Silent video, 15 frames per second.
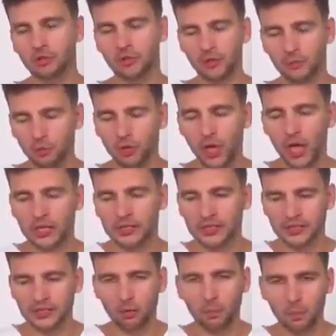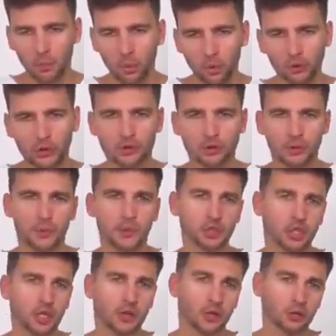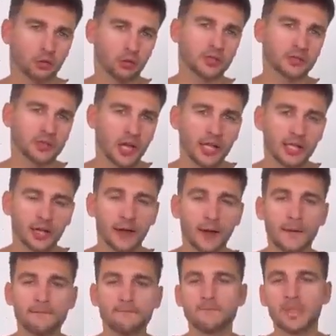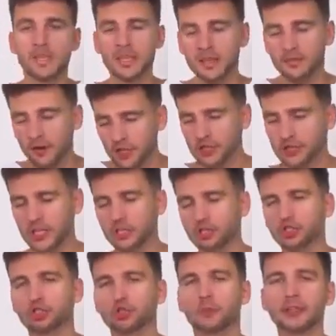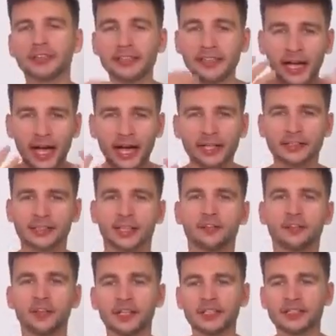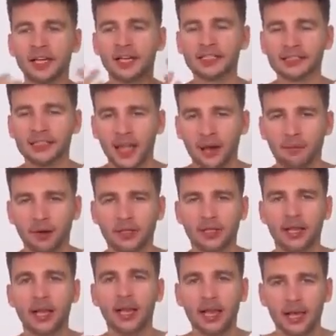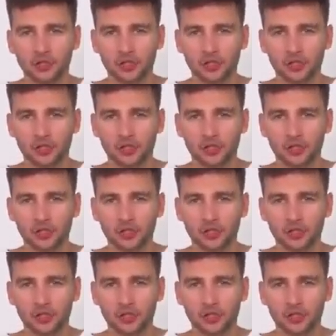By observing this density of tension in the tissues, your task is to make the tissues become more relaxed and lighter.